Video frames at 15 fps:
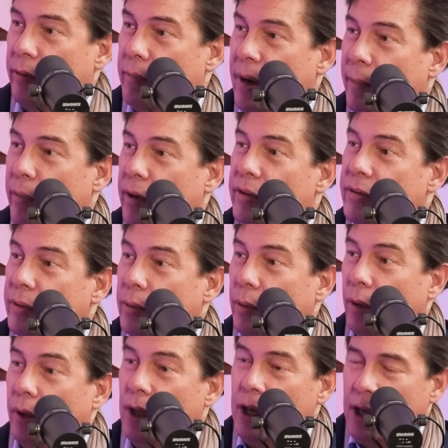Remember in
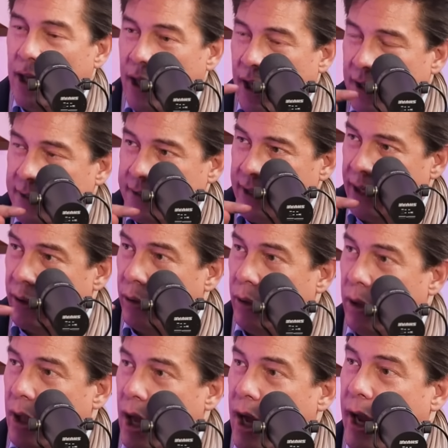school, a
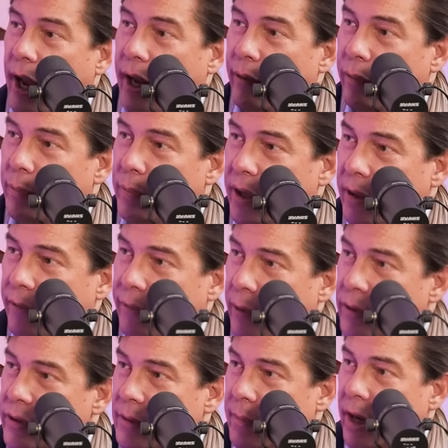single line would be the
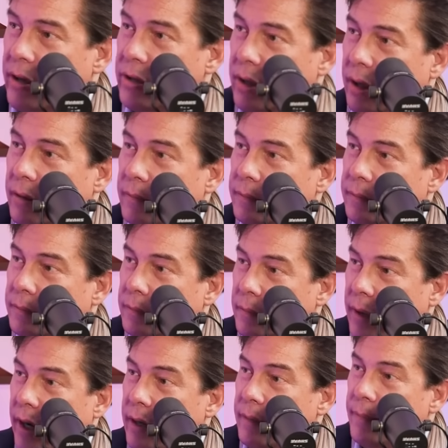first dimension,
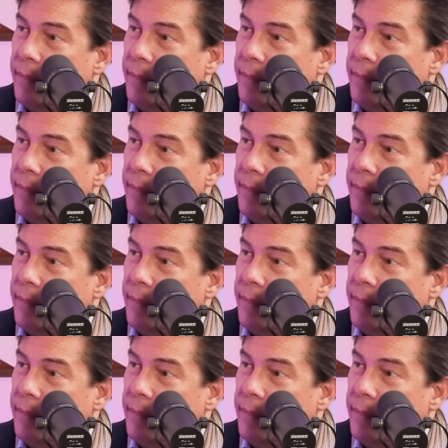right?